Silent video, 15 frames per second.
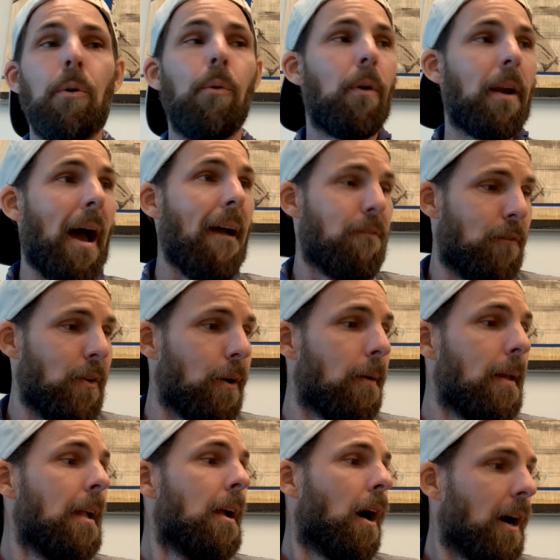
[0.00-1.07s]
And when I feel
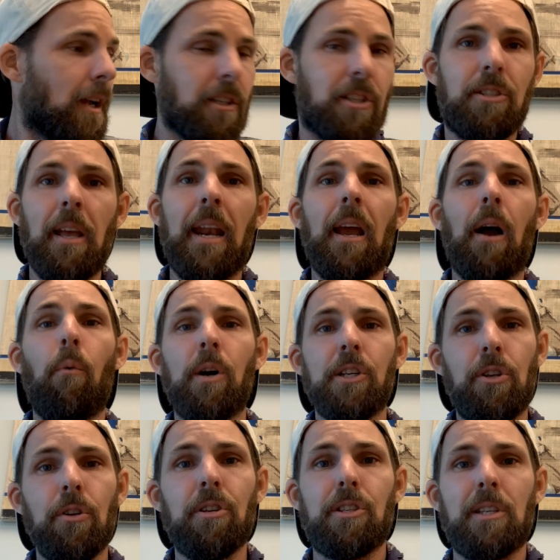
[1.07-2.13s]
unsteady, I want
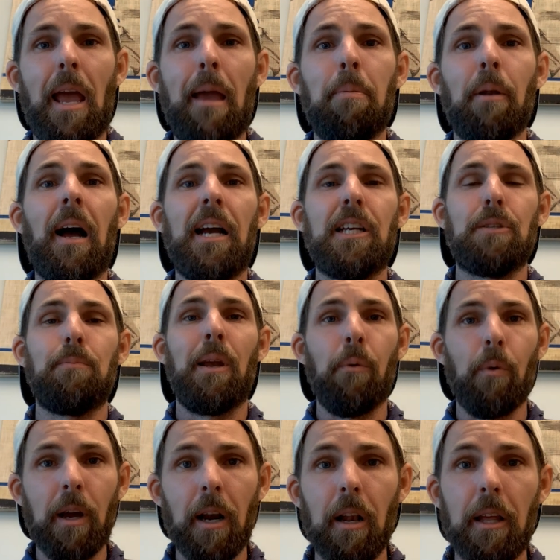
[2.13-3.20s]
you to stabilize me.
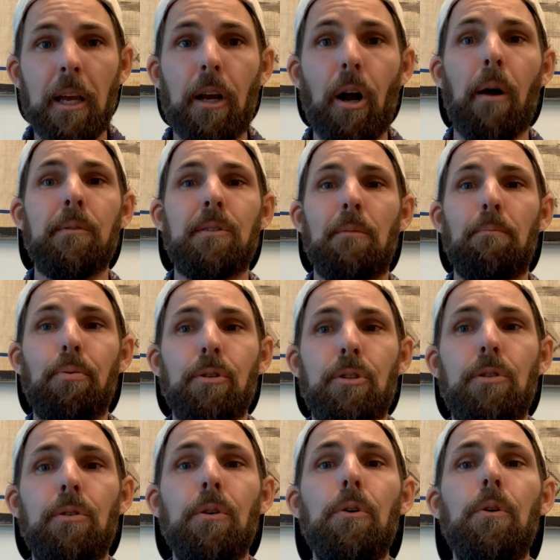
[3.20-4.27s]
We're going to link arms and
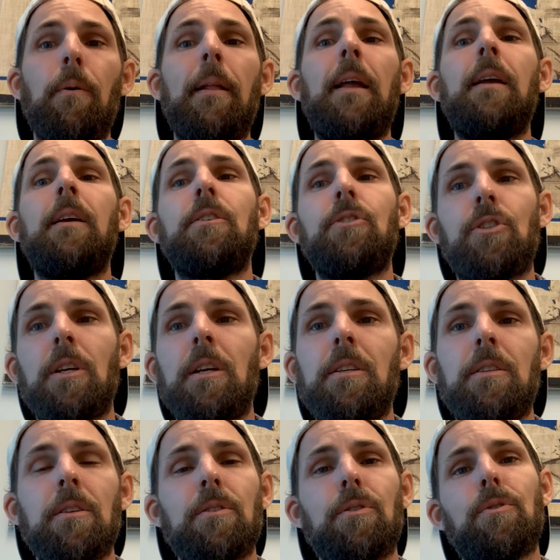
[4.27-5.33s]
pursue
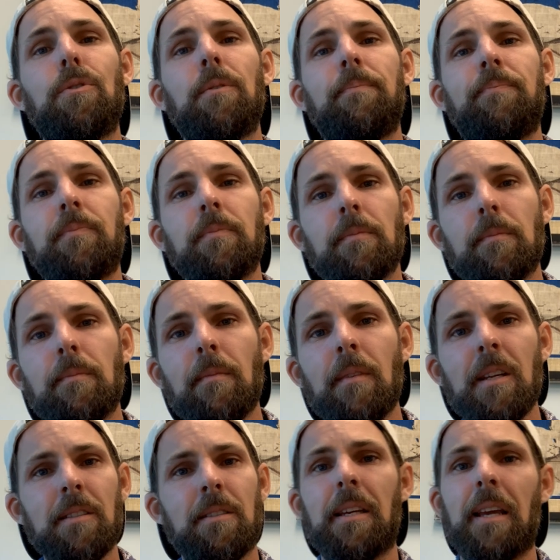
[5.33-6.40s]
Jesus
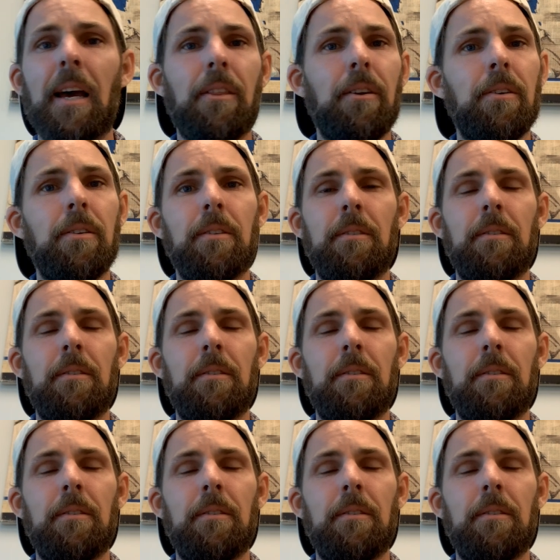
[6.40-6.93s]
together.